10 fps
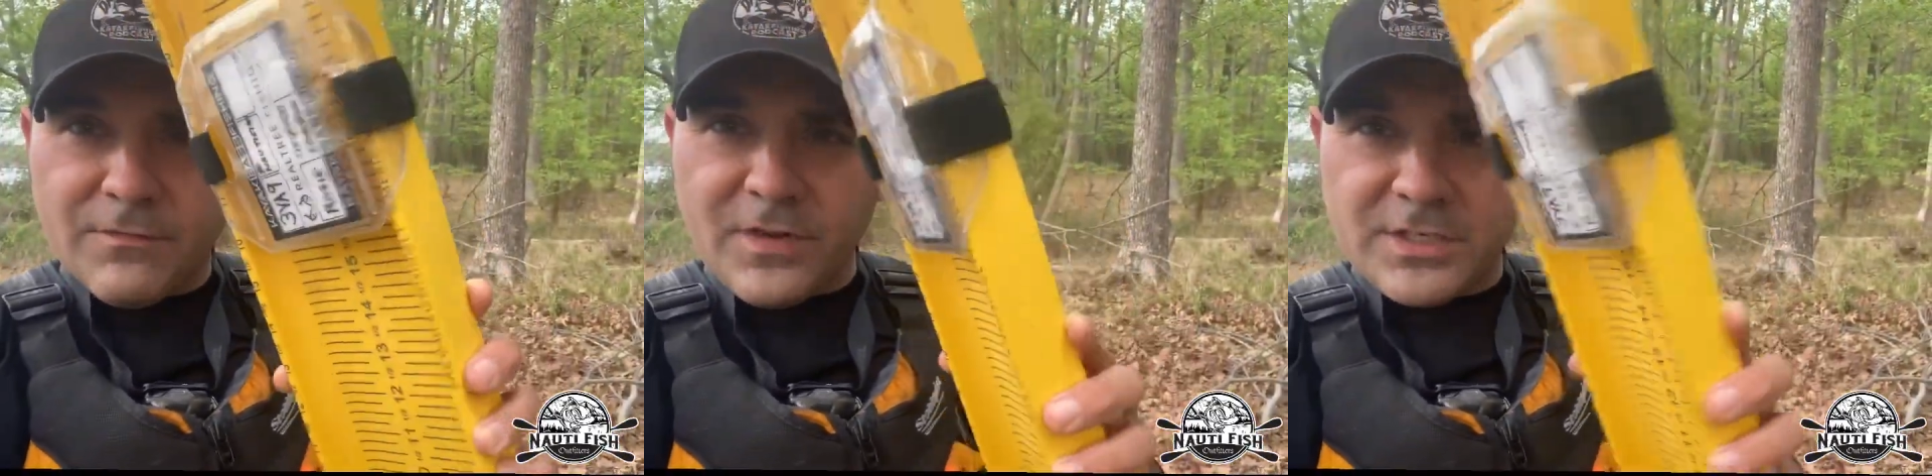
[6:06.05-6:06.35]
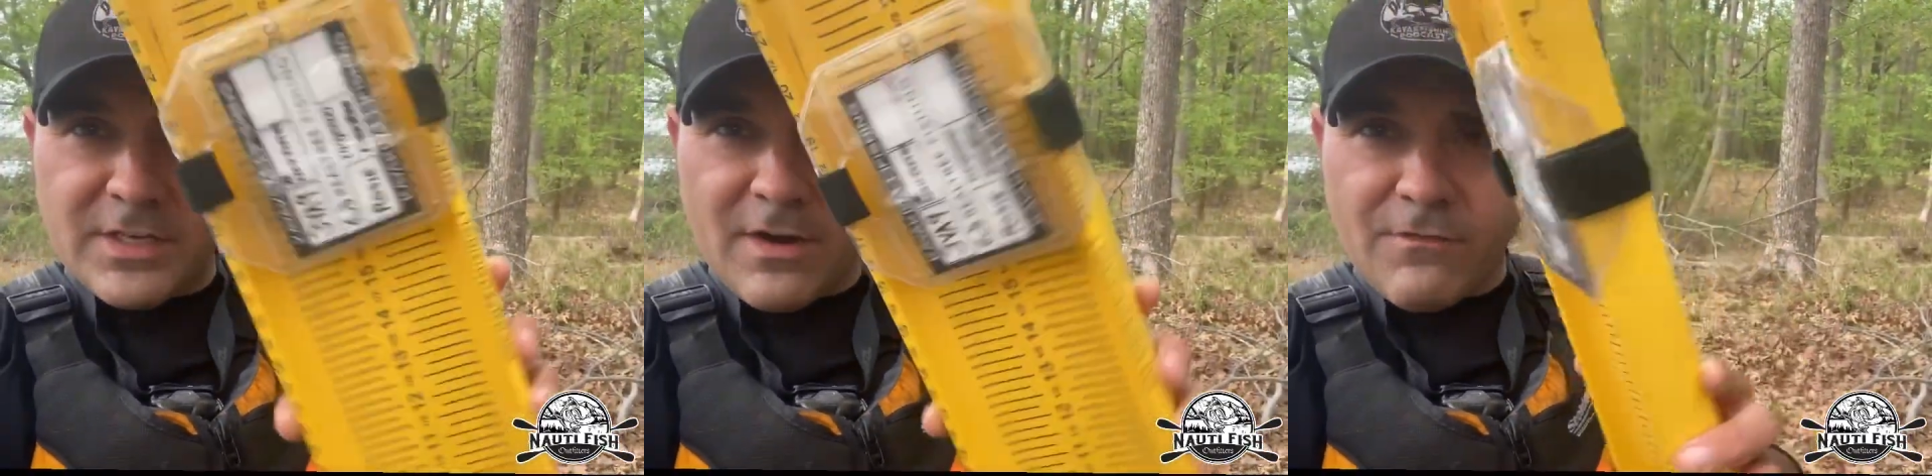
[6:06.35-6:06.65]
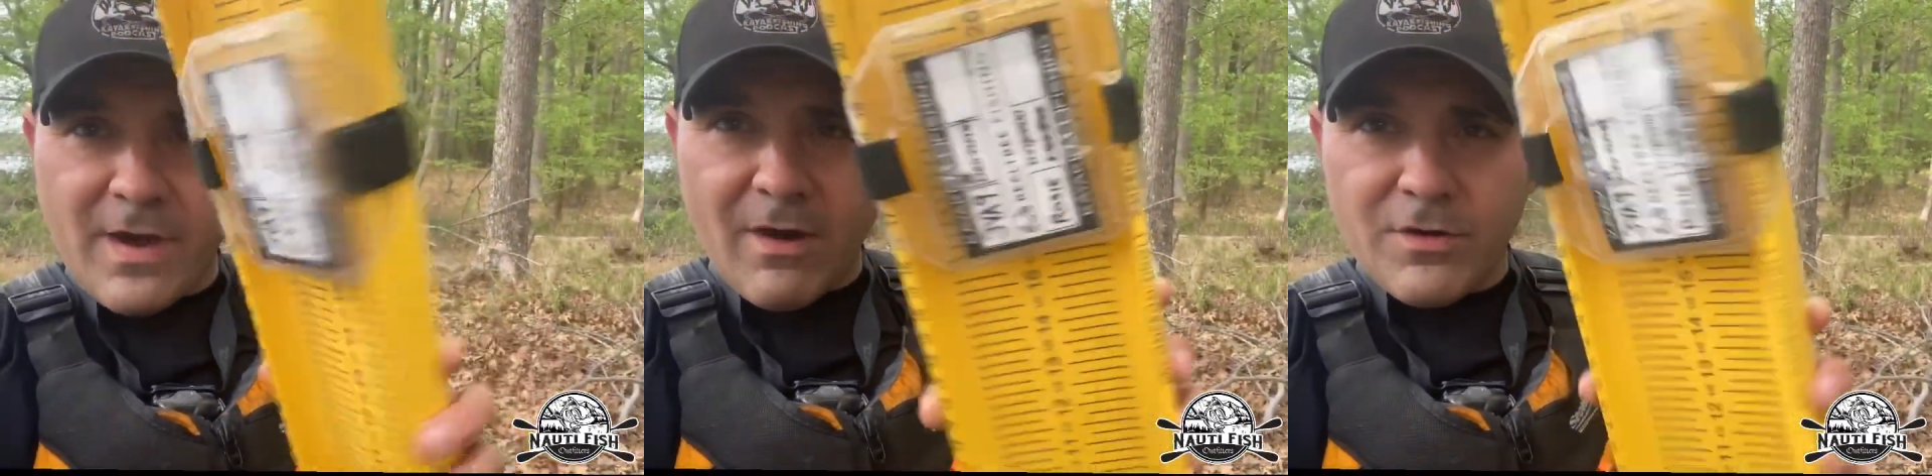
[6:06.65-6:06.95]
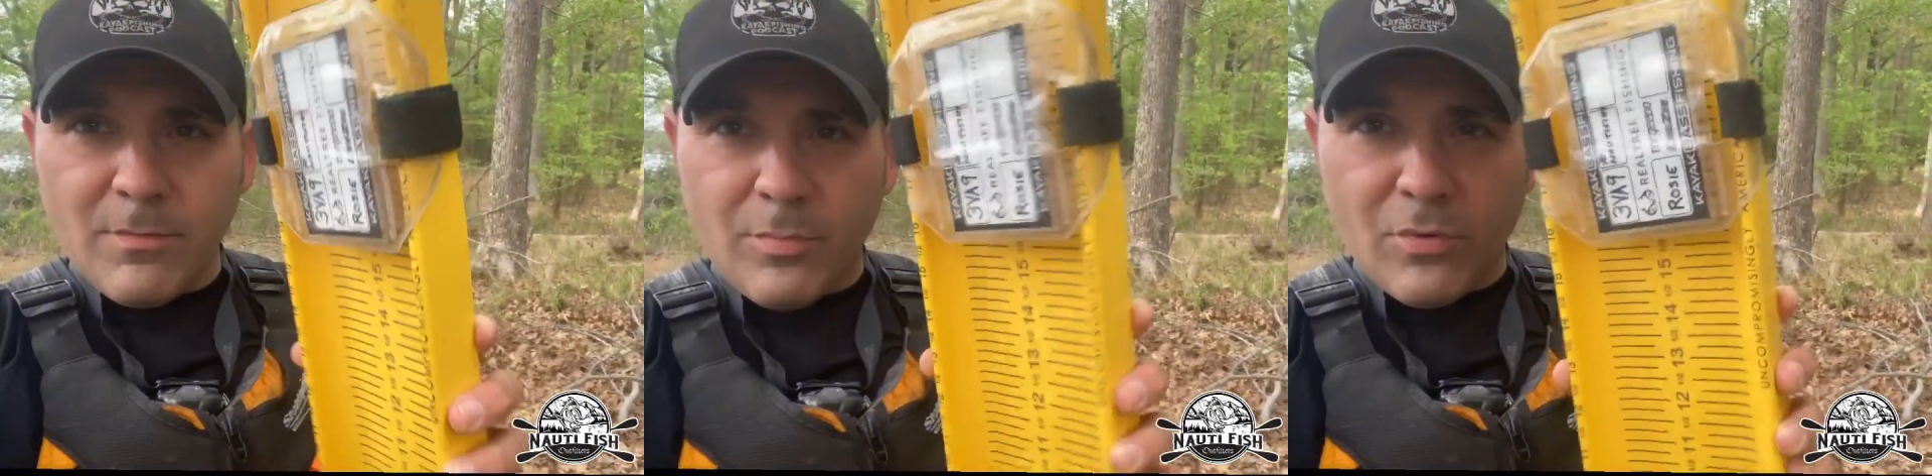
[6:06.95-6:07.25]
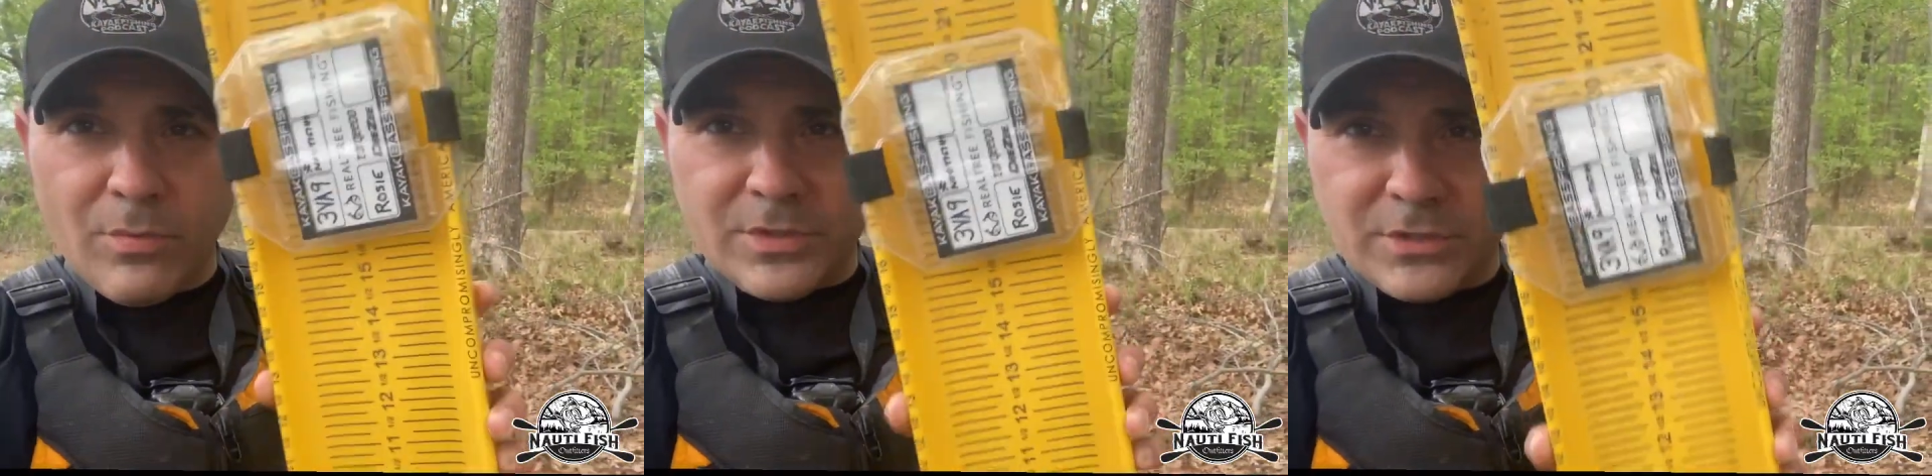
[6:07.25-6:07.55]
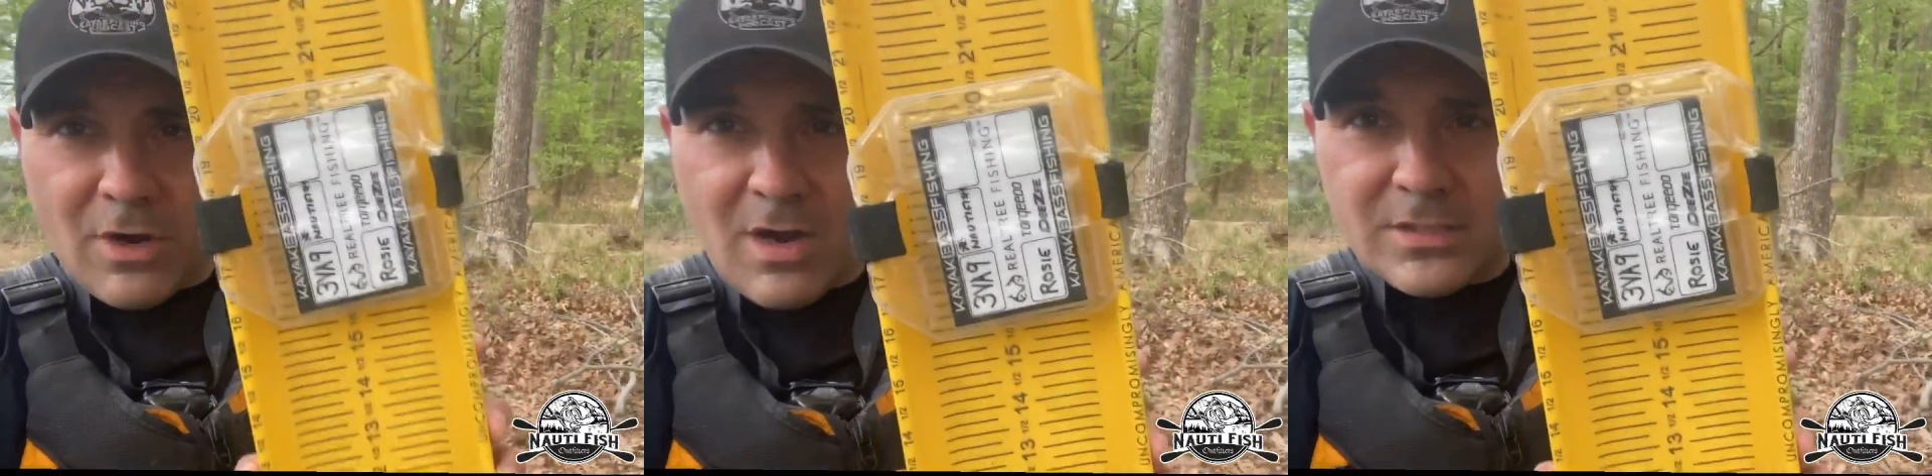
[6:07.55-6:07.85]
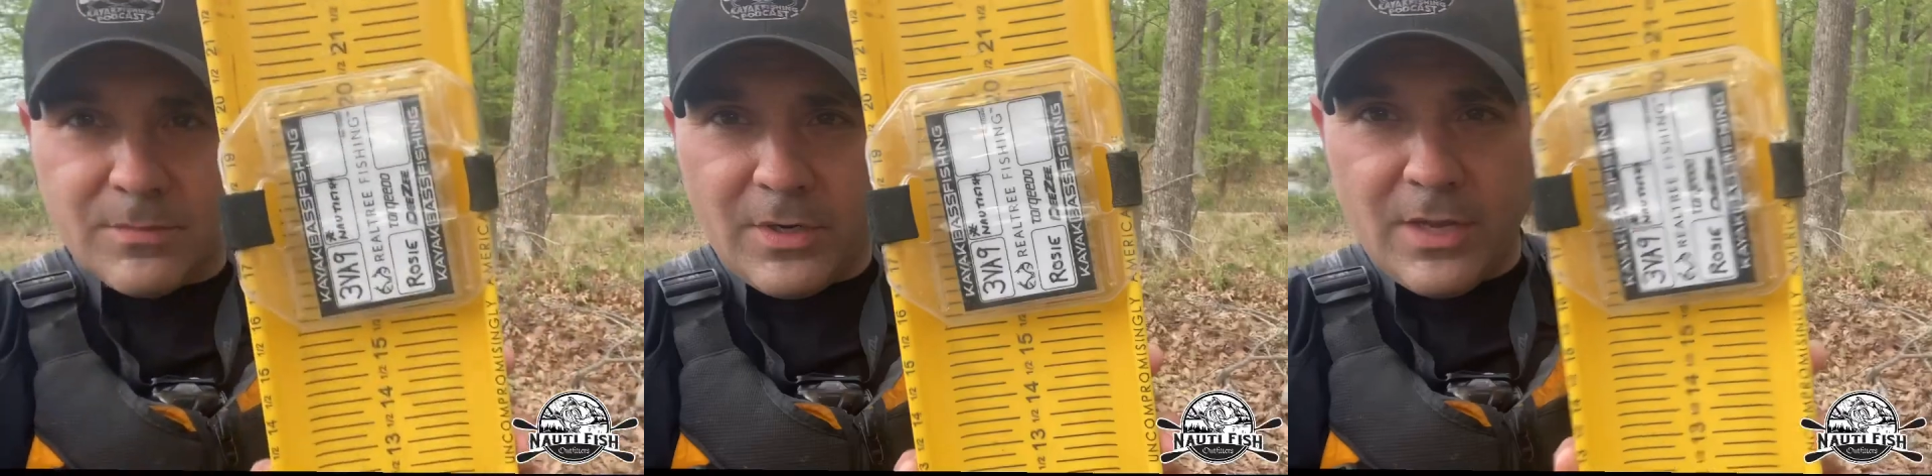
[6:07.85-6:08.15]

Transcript: fish identifier on your board, which is awesome.